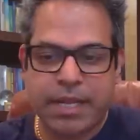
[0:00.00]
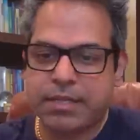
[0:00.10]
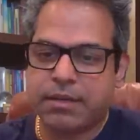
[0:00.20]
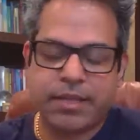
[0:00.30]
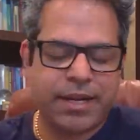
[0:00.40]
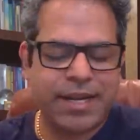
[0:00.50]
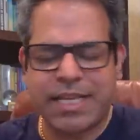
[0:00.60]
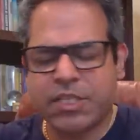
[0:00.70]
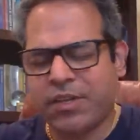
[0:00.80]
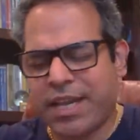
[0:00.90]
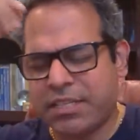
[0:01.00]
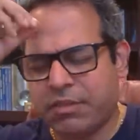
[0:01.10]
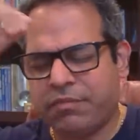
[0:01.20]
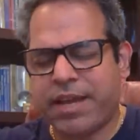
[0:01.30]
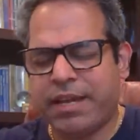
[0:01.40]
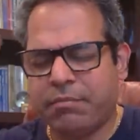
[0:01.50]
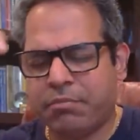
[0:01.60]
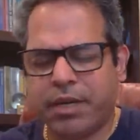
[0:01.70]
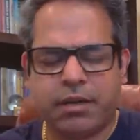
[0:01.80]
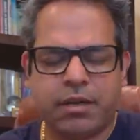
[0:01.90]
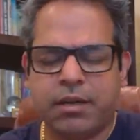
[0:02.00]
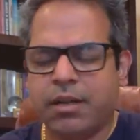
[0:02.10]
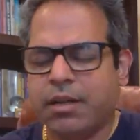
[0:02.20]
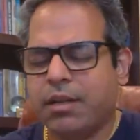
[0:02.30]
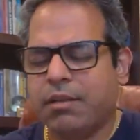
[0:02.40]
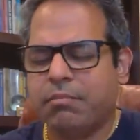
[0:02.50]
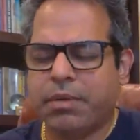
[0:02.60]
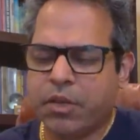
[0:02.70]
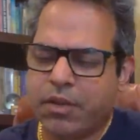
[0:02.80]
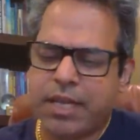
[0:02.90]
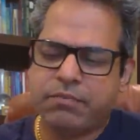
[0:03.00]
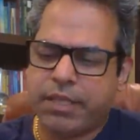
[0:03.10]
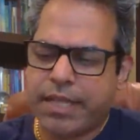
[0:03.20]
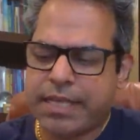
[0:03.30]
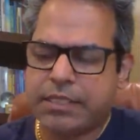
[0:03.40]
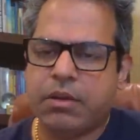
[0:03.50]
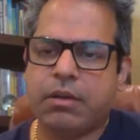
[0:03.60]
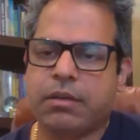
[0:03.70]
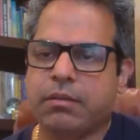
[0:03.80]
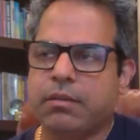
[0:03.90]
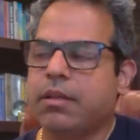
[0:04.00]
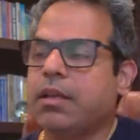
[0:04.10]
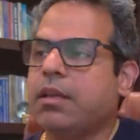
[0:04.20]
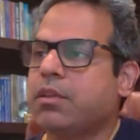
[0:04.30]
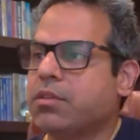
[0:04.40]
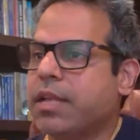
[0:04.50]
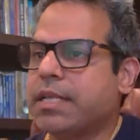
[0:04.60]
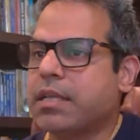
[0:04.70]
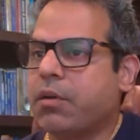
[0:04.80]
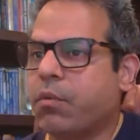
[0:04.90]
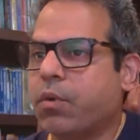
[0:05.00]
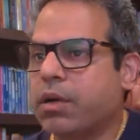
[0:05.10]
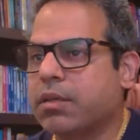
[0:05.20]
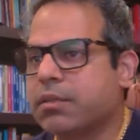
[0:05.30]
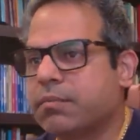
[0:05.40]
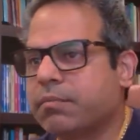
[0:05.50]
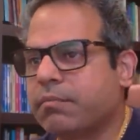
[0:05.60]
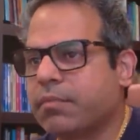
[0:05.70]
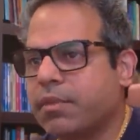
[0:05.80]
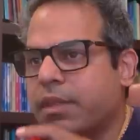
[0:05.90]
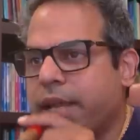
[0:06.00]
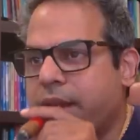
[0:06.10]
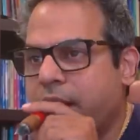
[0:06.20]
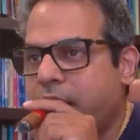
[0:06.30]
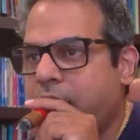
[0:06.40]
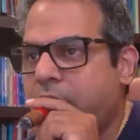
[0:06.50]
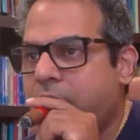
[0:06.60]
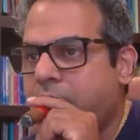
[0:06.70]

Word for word: planets are there, yes, you guys will fight Breaker, but you guys will last long. So that's how it works. Then,